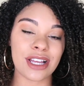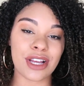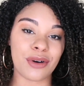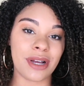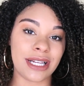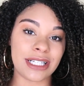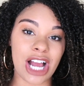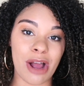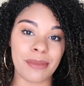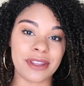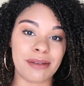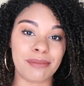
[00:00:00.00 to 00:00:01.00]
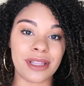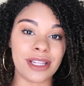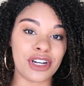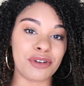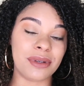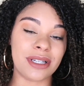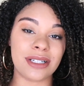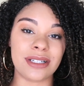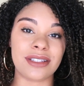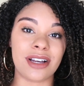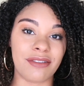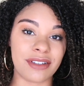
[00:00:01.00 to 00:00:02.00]
go ahead and comment them below,
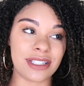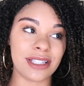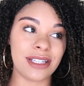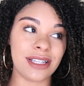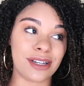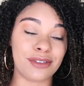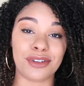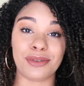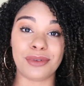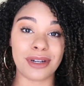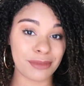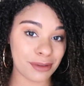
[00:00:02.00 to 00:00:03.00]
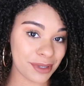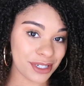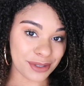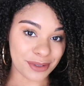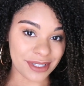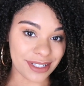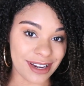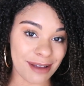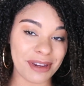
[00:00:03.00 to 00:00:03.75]
because obviously I don't know what I'm gonna be doing.